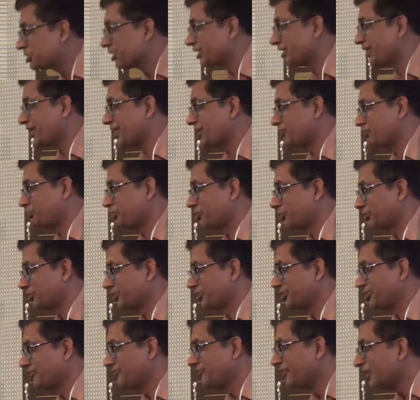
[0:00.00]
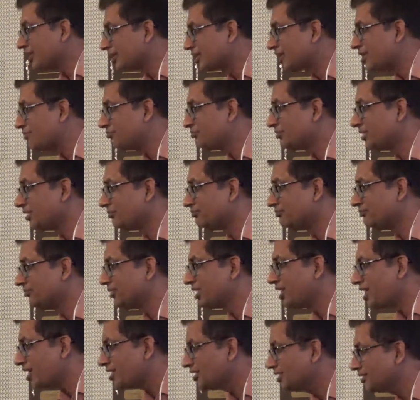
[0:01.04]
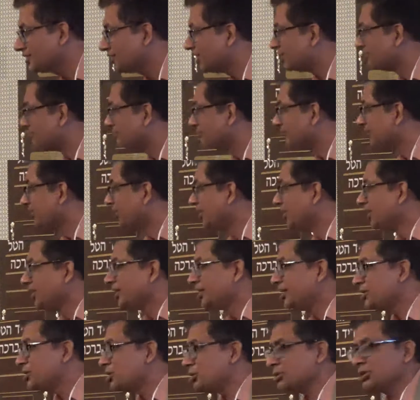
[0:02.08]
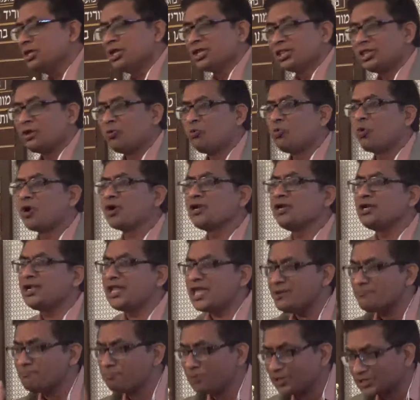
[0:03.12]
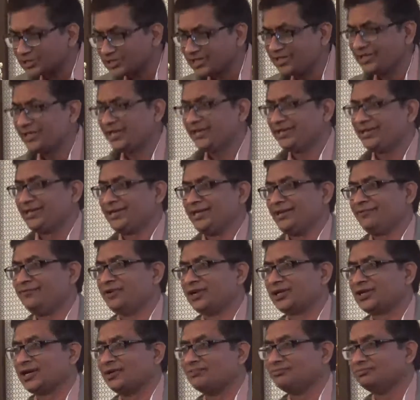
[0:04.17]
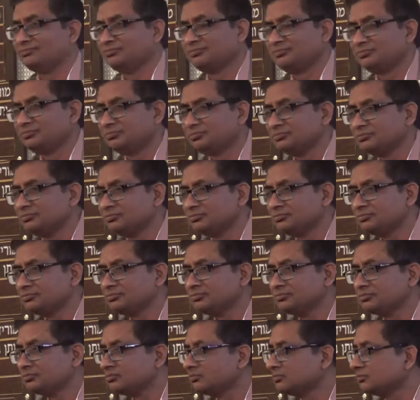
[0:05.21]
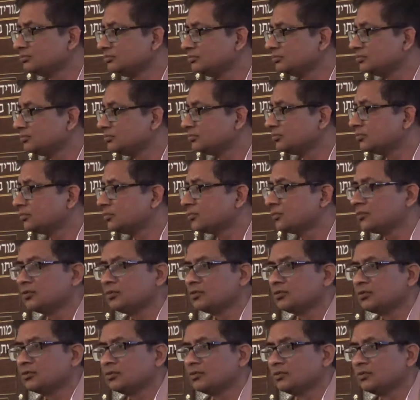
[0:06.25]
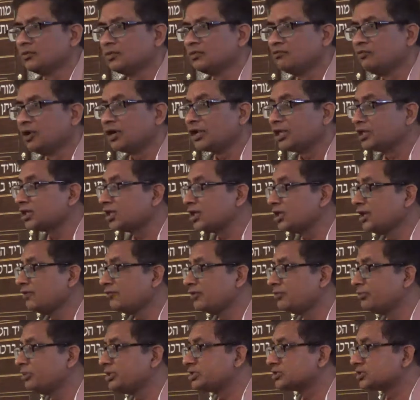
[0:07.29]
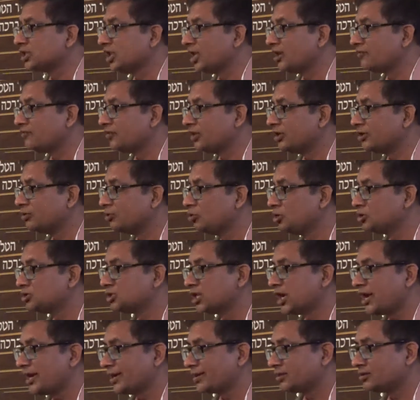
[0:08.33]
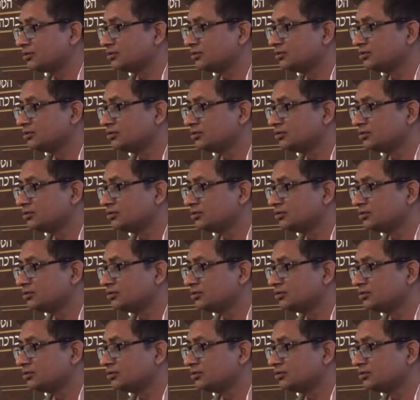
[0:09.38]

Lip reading: the airport, welcome them, hug them. The only person he didn't welcome. Yeah. What is that? Everybody is laughing. Who is that?